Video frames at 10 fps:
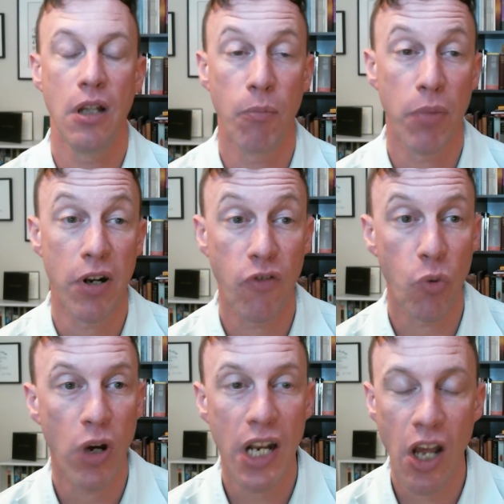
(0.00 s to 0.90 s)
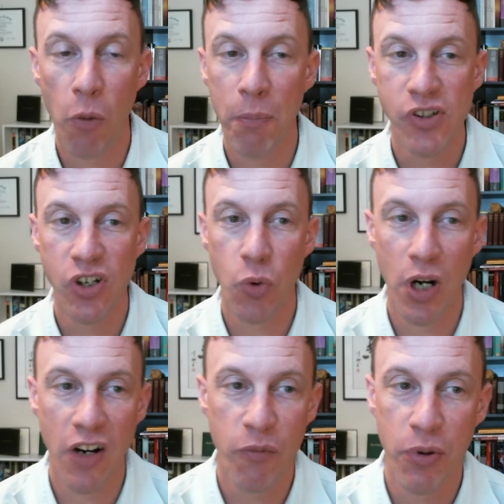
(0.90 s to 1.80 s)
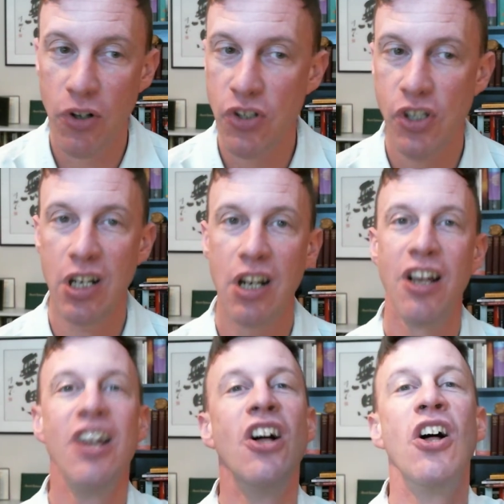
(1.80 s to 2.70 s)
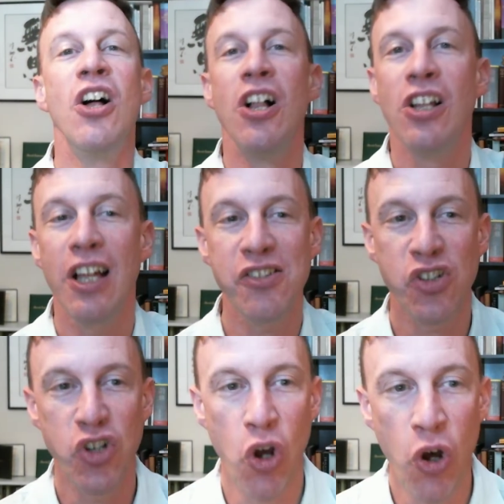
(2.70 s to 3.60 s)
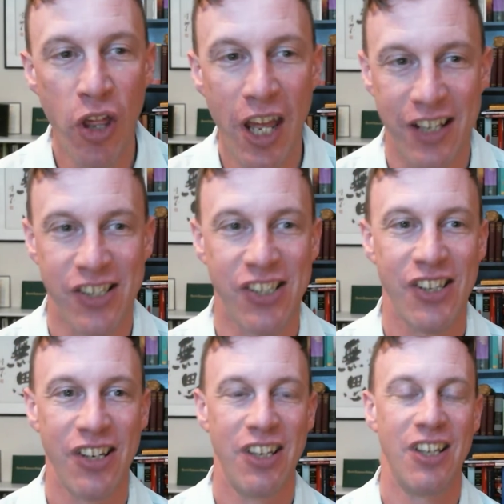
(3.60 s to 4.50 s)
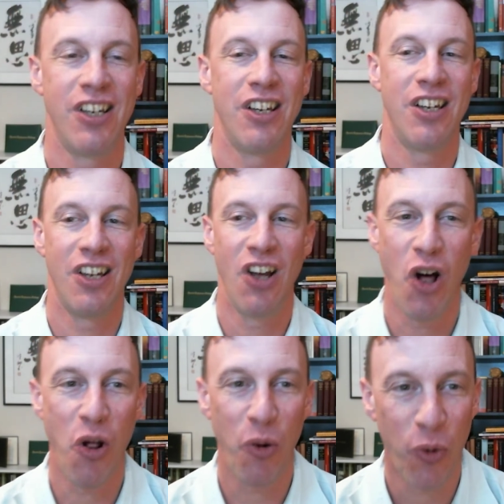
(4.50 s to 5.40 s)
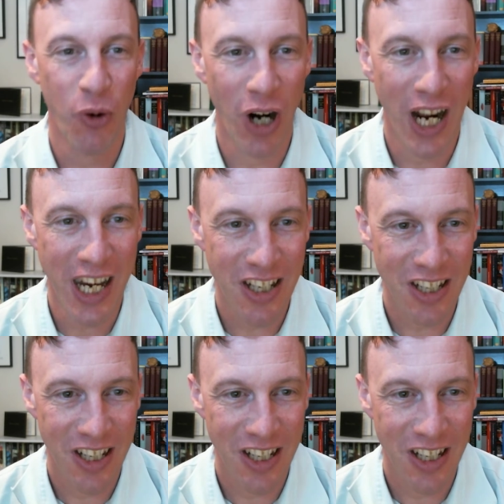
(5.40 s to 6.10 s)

But if you want help as a creative person, let's do this. All right.